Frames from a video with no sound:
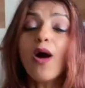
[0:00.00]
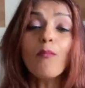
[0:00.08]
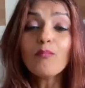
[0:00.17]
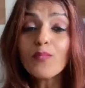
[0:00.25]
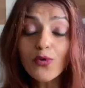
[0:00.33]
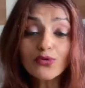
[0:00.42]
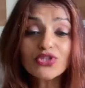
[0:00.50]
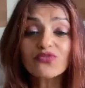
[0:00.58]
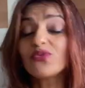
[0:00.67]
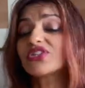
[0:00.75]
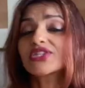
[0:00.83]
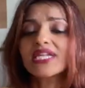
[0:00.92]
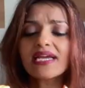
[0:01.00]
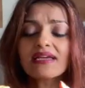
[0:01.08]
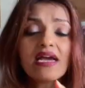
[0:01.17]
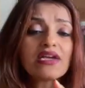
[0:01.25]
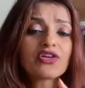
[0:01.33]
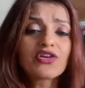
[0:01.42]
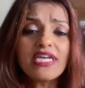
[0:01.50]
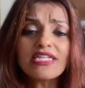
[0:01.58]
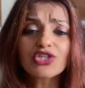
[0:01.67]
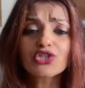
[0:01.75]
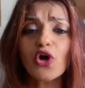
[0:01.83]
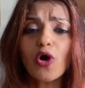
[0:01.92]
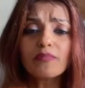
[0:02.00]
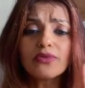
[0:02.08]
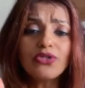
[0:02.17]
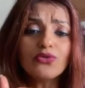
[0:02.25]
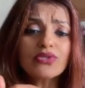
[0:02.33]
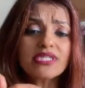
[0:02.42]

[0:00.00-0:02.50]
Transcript: most of which is like great job, new